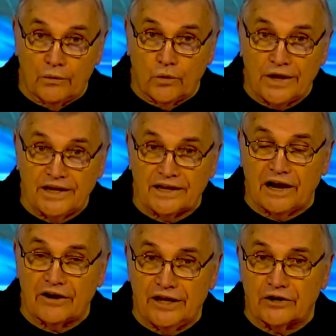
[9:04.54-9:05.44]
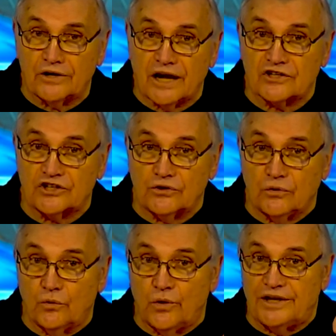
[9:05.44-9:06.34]
we did our introduction,
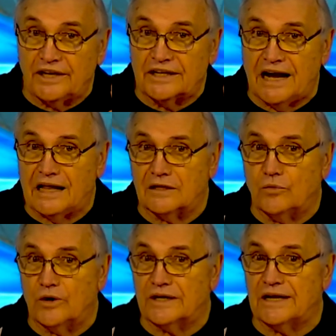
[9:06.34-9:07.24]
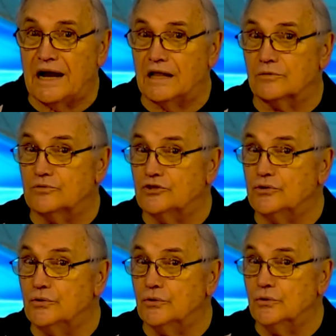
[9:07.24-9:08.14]
we did column one and column
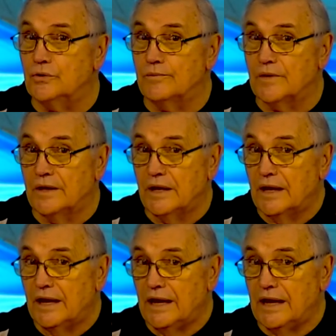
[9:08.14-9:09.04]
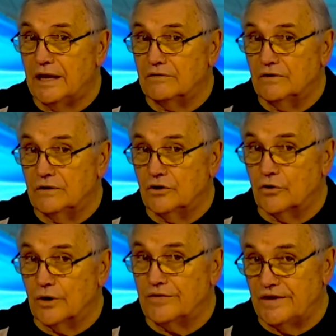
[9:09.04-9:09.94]
two in
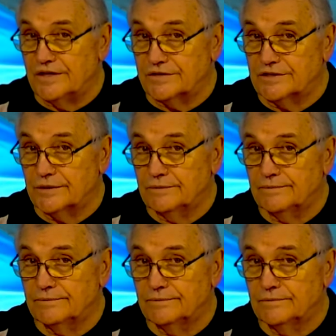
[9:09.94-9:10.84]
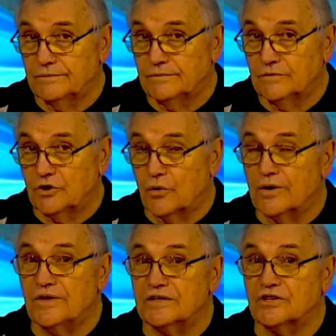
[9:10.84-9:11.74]
Corinthians.
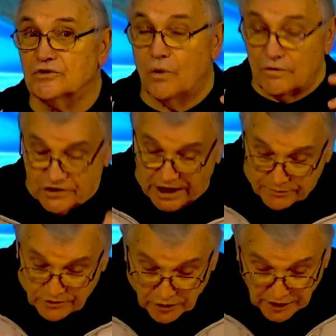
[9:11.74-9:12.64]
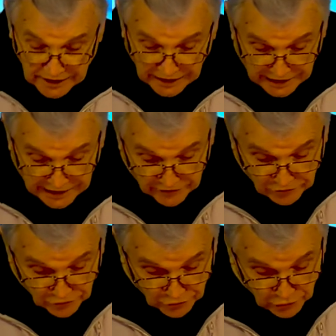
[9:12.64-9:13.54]
Corinthians, the 12th chapter, 8
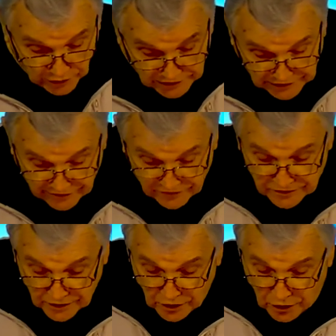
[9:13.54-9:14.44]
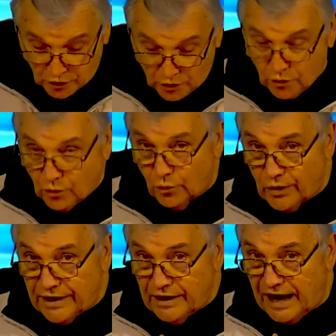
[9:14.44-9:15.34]
through 11.
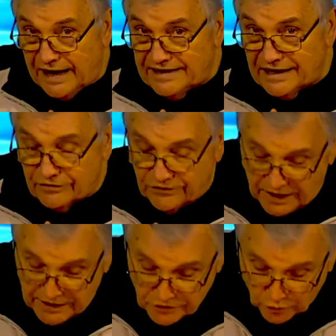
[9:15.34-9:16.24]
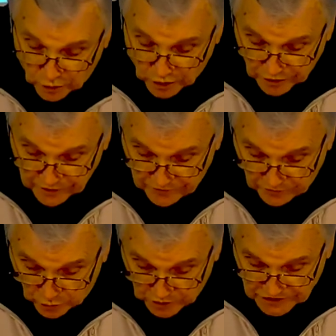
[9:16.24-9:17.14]
We identified the word of
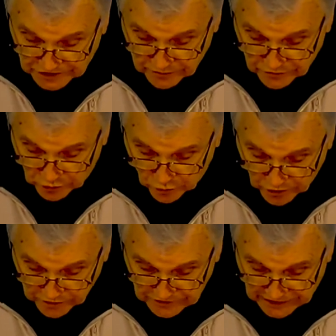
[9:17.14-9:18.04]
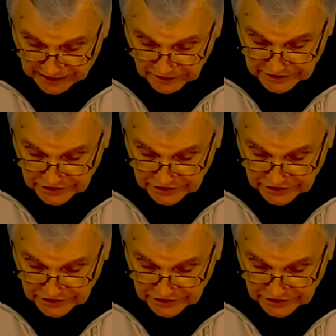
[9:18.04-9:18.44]
wisdom, the word of knowledge,